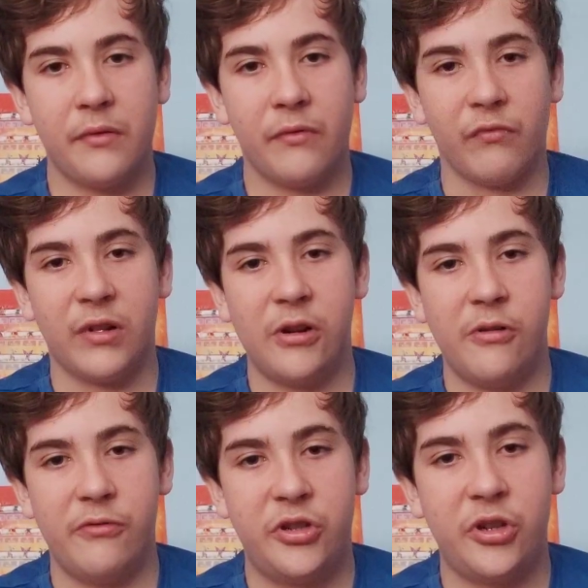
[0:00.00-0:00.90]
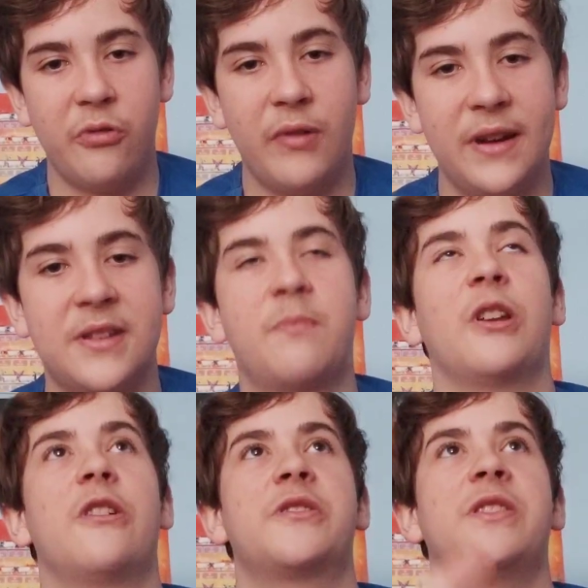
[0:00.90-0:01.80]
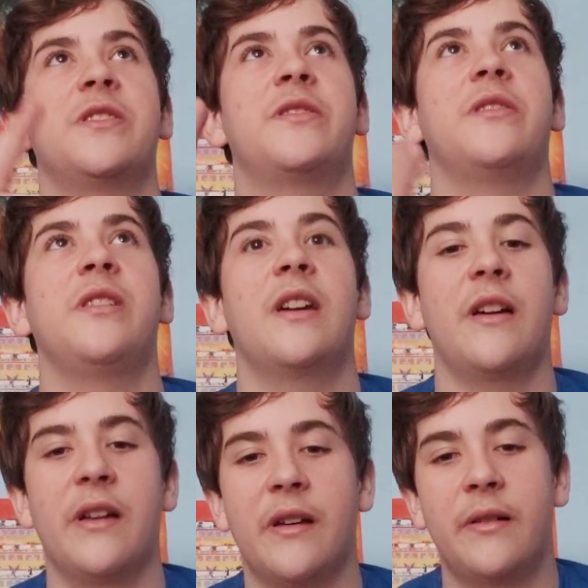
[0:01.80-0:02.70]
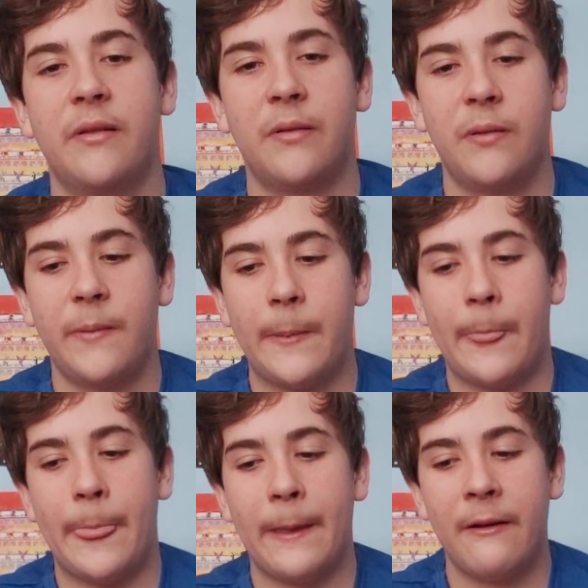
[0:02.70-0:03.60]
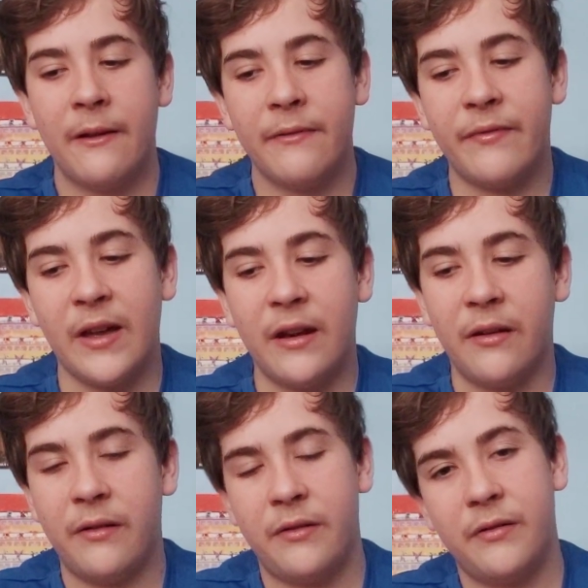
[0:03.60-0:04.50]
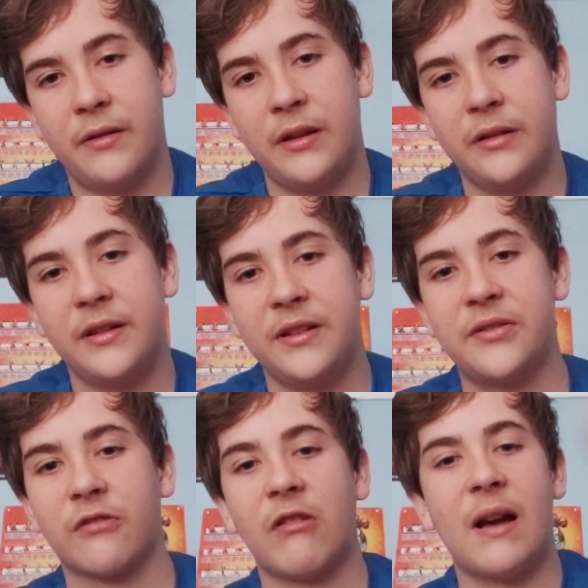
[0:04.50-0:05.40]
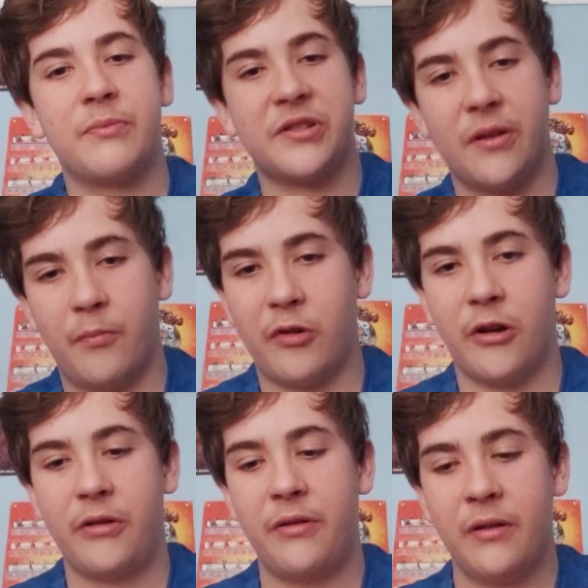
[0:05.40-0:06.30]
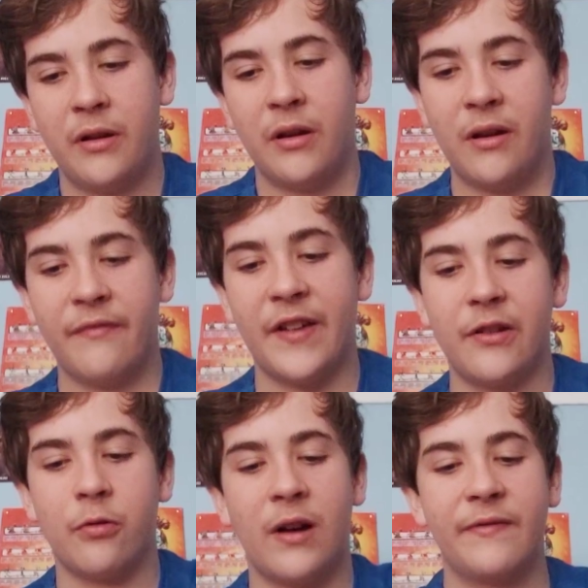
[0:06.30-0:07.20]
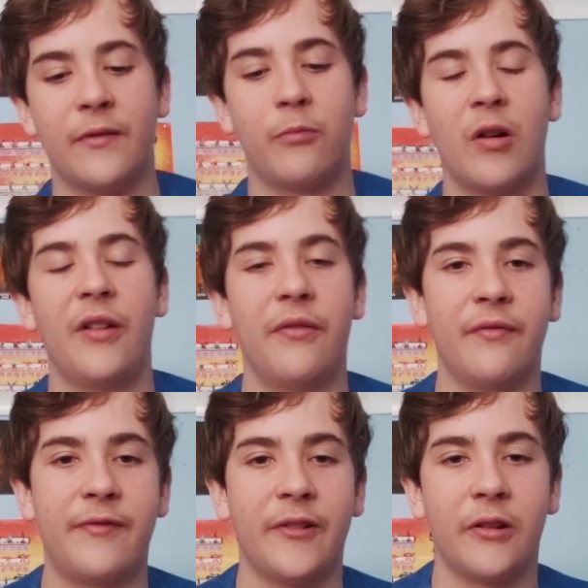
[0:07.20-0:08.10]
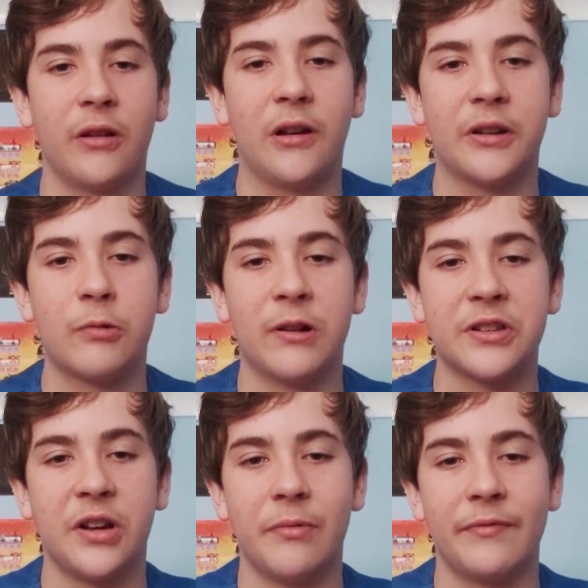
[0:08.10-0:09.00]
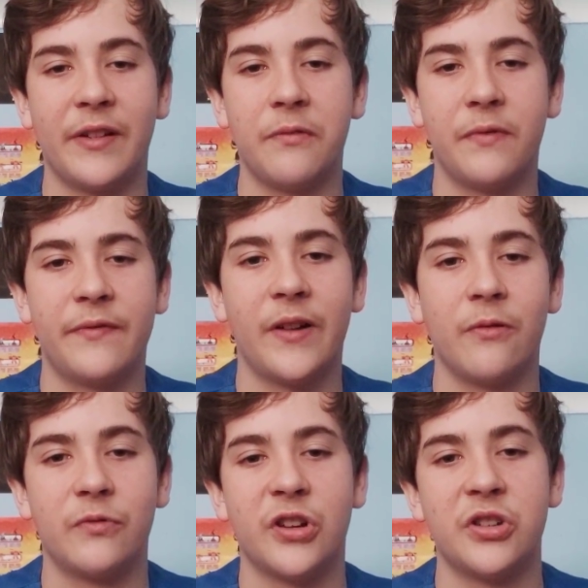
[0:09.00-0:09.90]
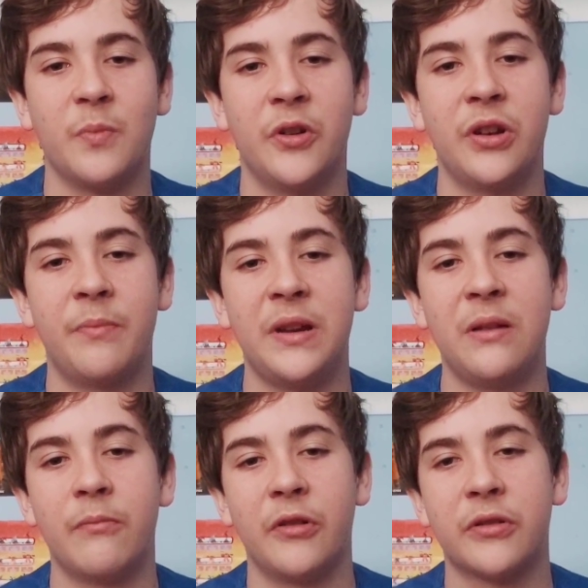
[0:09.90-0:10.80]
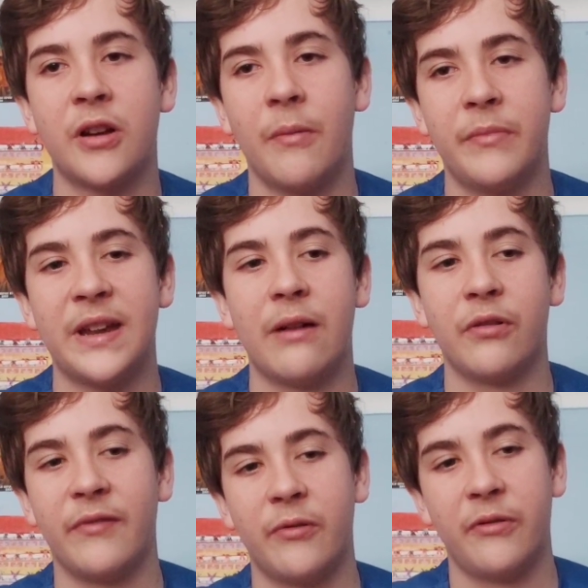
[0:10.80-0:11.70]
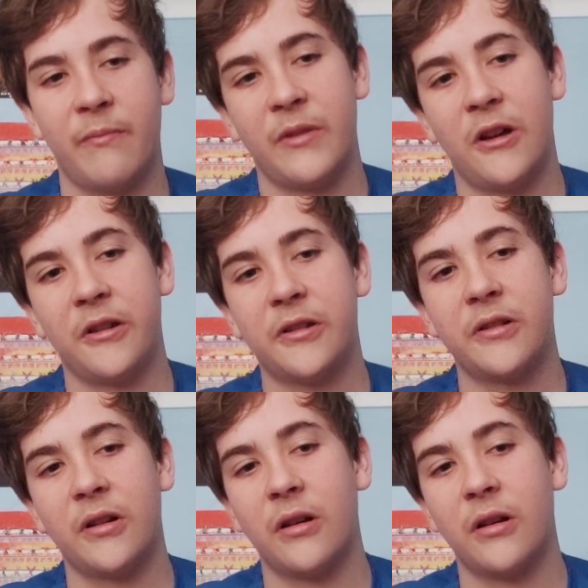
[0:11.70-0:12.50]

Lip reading: Ryu shooting his blast into the air, then he'd need to grab someone, then whoever won the like quick time event with Final Judgment, the beam would come down on them like